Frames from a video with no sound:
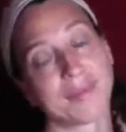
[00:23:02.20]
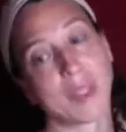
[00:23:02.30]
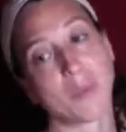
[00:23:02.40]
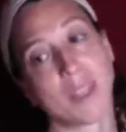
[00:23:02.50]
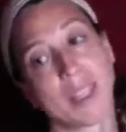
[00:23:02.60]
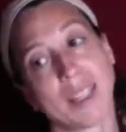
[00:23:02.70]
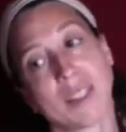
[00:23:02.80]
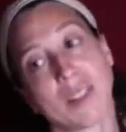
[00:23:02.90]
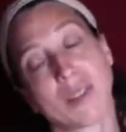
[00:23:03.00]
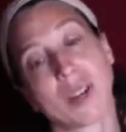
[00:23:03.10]
And we need
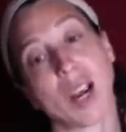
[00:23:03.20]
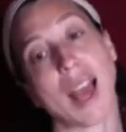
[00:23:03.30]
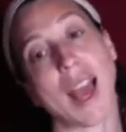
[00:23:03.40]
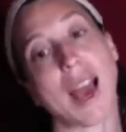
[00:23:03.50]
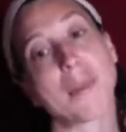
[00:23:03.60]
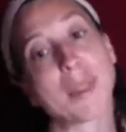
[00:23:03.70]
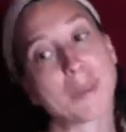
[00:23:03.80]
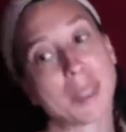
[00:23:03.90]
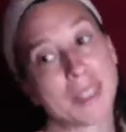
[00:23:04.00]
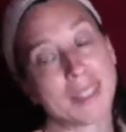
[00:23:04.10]
to use our
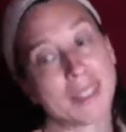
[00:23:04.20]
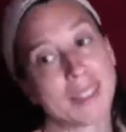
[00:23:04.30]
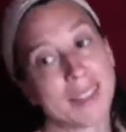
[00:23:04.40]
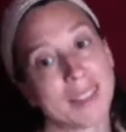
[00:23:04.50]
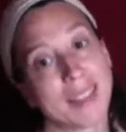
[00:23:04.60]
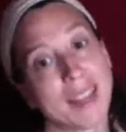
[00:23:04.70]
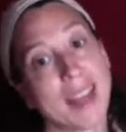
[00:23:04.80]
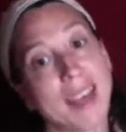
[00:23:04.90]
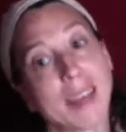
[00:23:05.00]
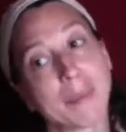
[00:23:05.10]
abdomens and
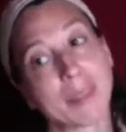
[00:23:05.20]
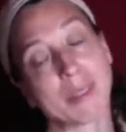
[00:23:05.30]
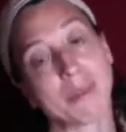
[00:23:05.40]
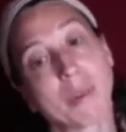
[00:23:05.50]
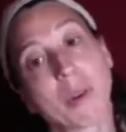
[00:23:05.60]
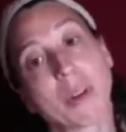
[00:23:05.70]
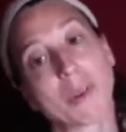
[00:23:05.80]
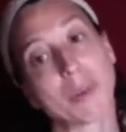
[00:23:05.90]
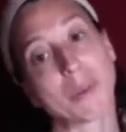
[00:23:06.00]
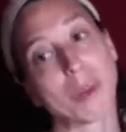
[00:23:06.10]
hips
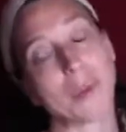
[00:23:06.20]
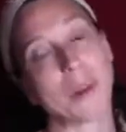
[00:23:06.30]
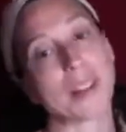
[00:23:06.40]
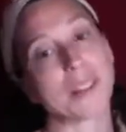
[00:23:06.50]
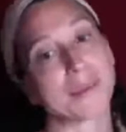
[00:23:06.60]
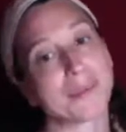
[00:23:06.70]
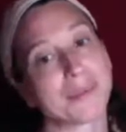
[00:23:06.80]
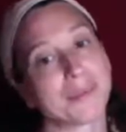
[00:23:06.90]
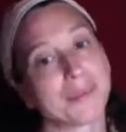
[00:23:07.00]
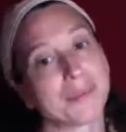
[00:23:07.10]
more when we walk.
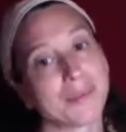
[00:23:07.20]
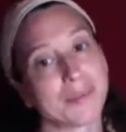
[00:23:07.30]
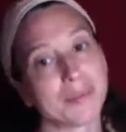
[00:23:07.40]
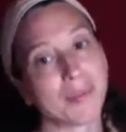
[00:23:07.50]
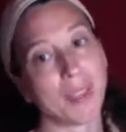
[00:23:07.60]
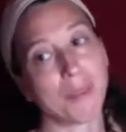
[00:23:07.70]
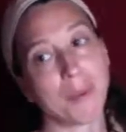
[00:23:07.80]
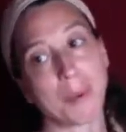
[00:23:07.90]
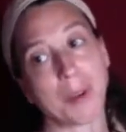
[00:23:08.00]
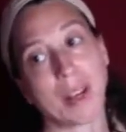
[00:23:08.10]

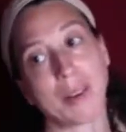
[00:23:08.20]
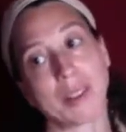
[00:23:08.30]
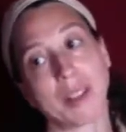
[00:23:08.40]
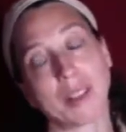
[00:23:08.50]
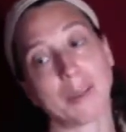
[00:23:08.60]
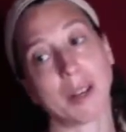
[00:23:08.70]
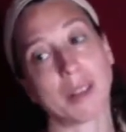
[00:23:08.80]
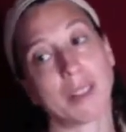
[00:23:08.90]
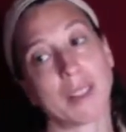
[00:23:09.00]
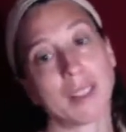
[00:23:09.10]
Remember how I talked
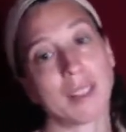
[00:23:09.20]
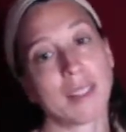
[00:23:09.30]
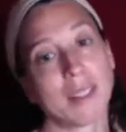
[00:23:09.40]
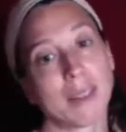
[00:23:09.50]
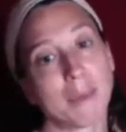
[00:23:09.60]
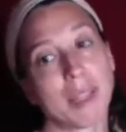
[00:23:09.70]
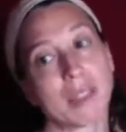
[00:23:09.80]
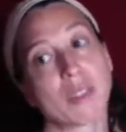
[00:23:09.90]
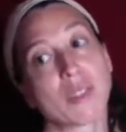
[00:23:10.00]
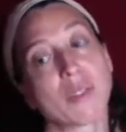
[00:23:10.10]
about my
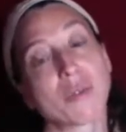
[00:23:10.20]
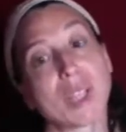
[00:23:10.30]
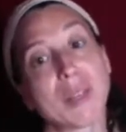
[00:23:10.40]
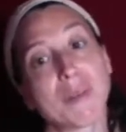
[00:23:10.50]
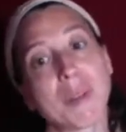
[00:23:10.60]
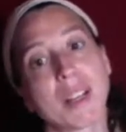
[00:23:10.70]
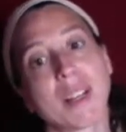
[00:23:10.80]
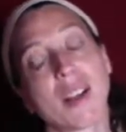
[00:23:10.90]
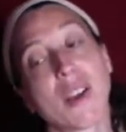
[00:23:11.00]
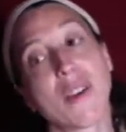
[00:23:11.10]
extreme
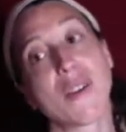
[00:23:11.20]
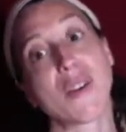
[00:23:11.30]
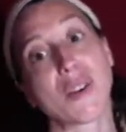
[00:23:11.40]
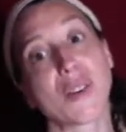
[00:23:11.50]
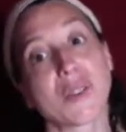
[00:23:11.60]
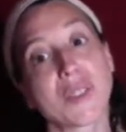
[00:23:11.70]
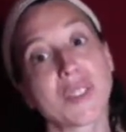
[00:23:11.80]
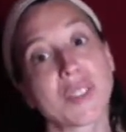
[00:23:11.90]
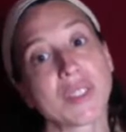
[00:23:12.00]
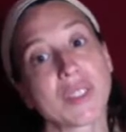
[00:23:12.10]

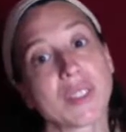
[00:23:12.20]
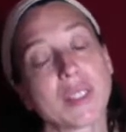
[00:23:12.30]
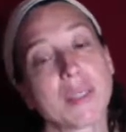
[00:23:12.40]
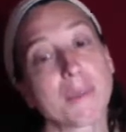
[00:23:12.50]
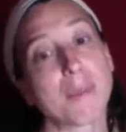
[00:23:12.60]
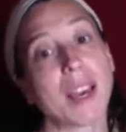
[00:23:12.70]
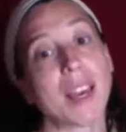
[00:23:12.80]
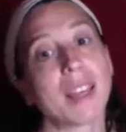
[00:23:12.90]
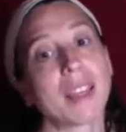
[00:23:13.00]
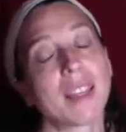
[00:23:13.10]
nerves,
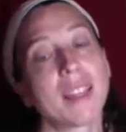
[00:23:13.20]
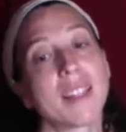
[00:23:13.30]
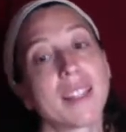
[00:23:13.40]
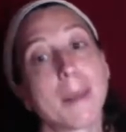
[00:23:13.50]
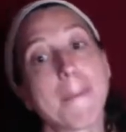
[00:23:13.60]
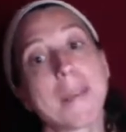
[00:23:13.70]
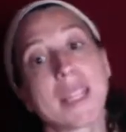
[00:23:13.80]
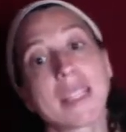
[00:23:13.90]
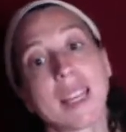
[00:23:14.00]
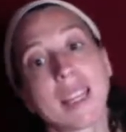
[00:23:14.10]
my
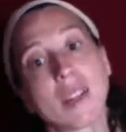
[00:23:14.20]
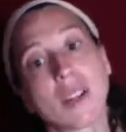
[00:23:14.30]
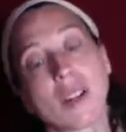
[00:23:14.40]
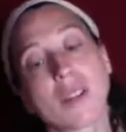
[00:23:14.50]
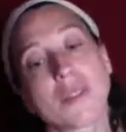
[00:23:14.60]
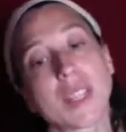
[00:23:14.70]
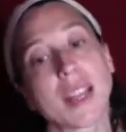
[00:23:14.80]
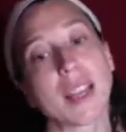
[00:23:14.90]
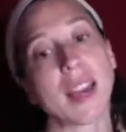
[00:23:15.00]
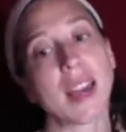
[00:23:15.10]
debilitating nerves that
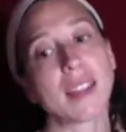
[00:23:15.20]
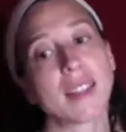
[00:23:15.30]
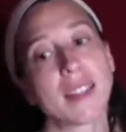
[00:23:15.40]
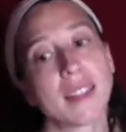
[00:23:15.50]
I had